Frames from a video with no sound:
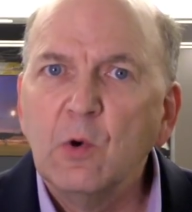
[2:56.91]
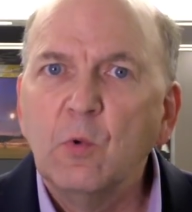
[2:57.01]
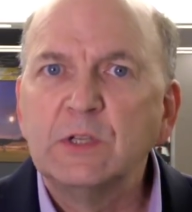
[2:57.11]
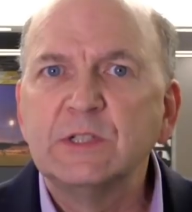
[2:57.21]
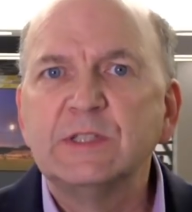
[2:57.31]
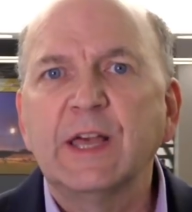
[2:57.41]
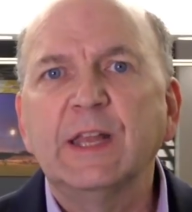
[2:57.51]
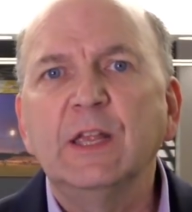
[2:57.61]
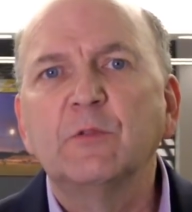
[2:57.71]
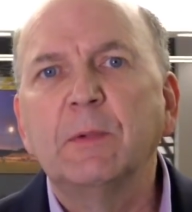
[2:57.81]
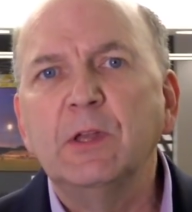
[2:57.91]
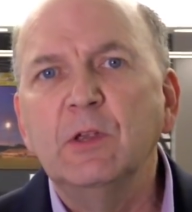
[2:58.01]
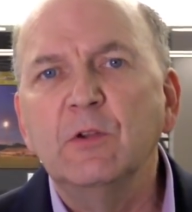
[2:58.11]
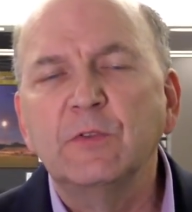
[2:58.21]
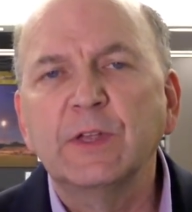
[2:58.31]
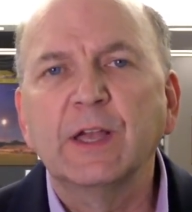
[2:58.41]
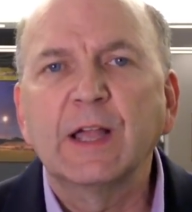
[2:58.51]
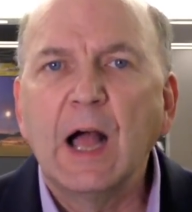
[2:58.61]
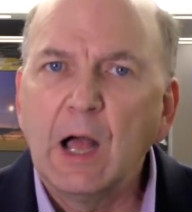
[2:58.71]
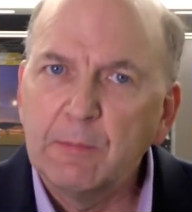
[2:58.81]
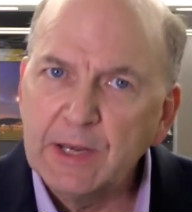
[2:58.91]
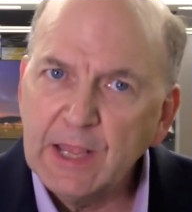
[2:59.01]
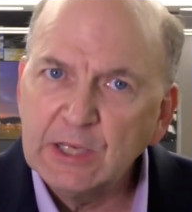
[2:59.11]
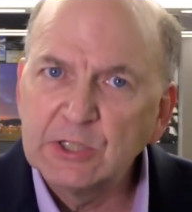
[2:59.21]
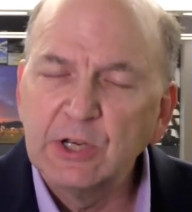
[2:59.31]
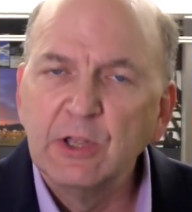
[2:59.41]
which is that he has been using a combination